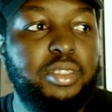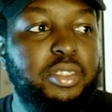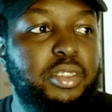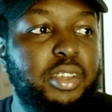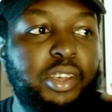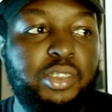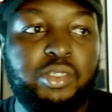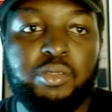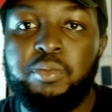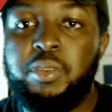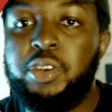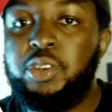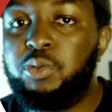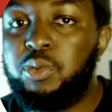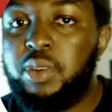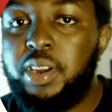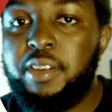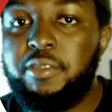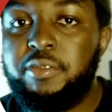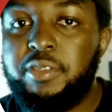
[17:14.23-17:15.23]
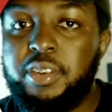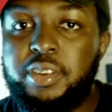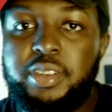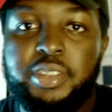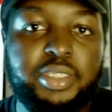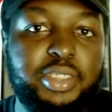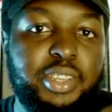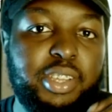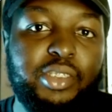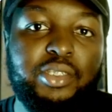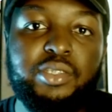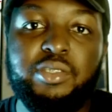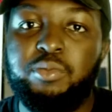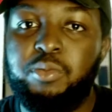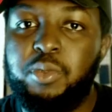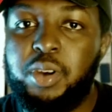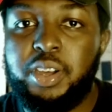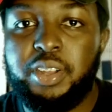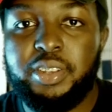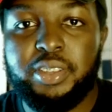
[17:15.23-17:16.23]
this much whatever, this
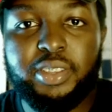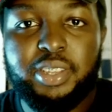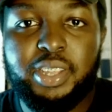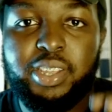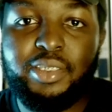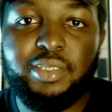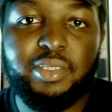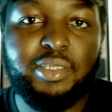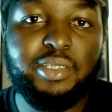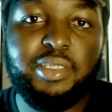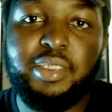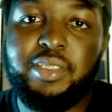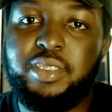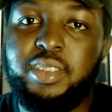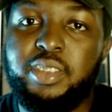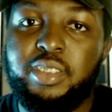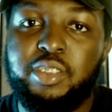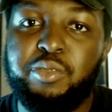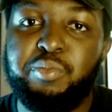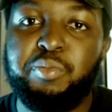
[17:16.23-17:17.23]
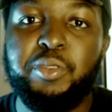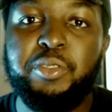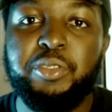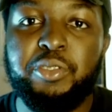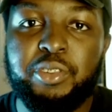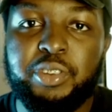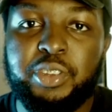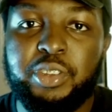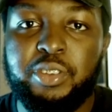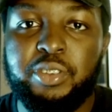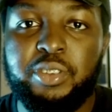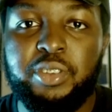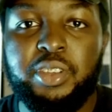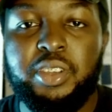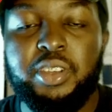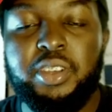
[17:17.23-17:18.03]
is the thing that's bothering you.